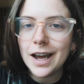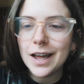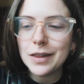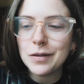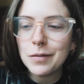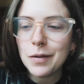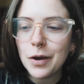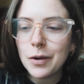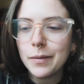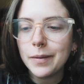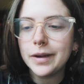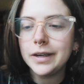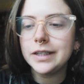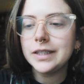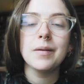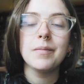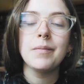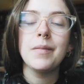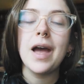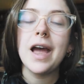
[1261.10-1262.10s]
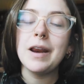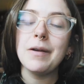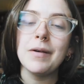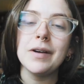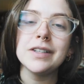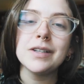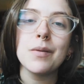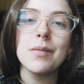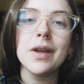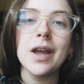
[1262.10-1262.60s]
at the moment but
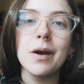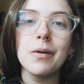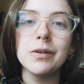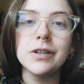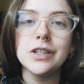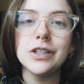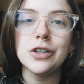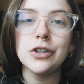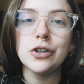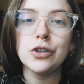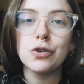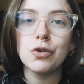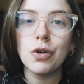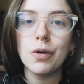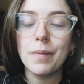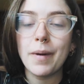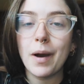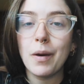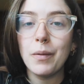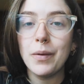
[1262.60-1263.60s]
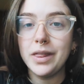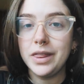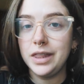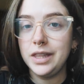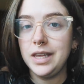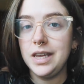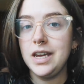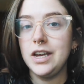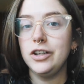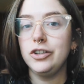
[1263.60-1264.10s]
anyway something I wanted to talk about with
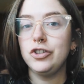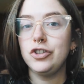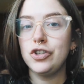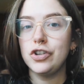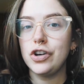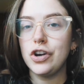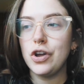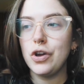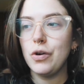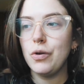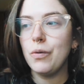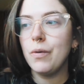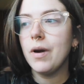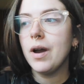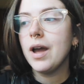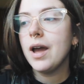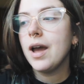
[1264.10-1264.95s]
the snoo